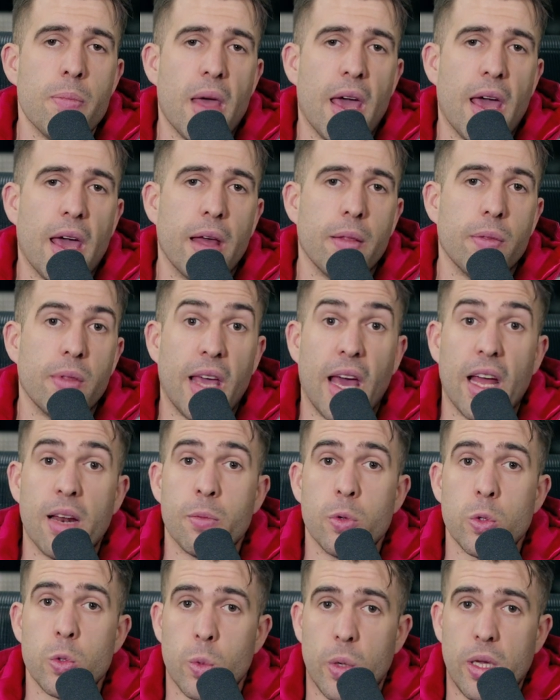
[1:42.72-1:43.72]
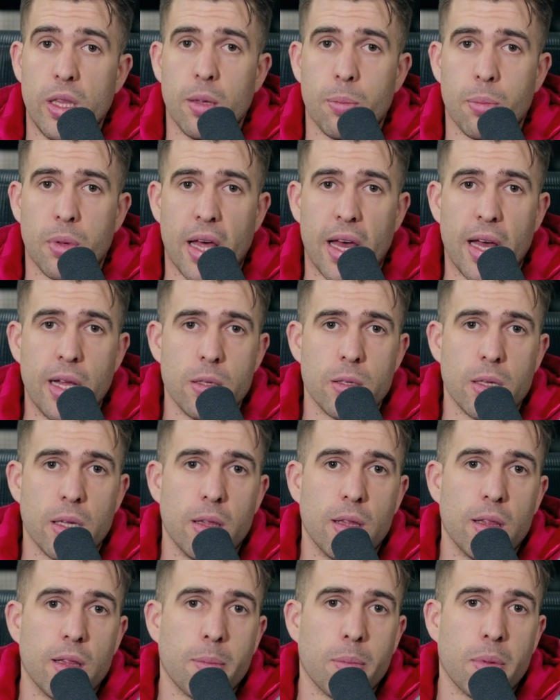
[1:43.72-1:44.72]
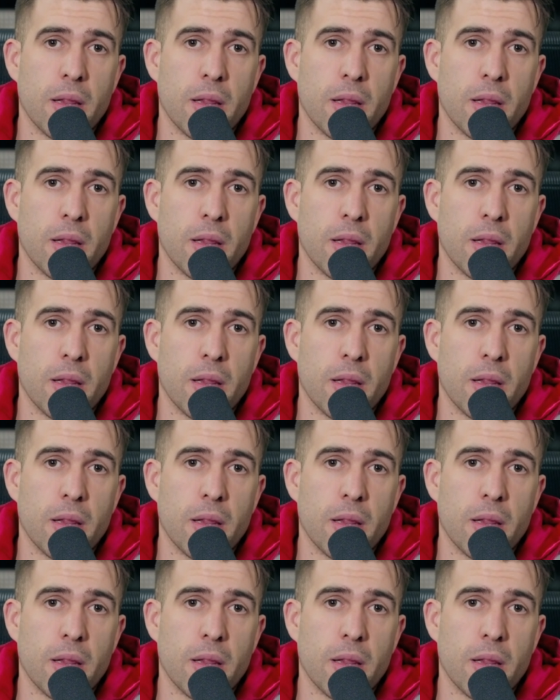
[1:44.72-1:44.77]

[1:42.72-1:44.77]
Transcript: and the animals will eat the plants, and then the